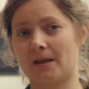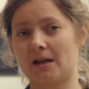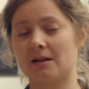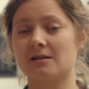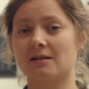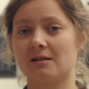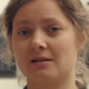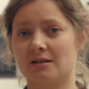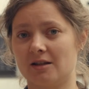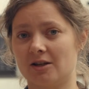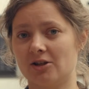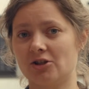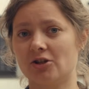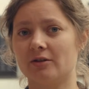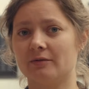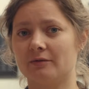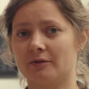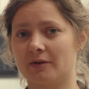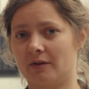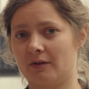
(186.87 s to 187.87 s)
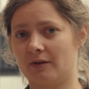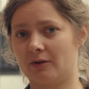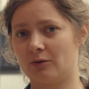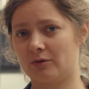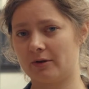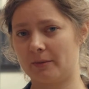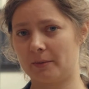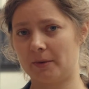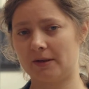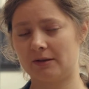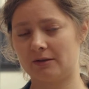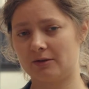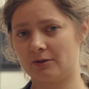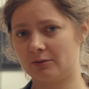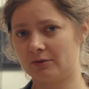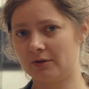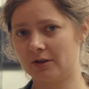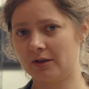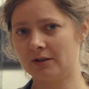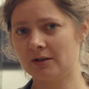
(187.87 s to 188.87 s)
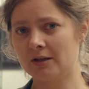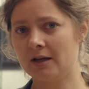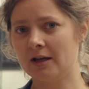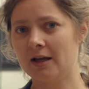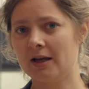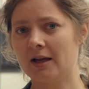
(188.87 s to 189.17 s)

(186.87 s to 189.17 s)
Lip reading: association with the European Union,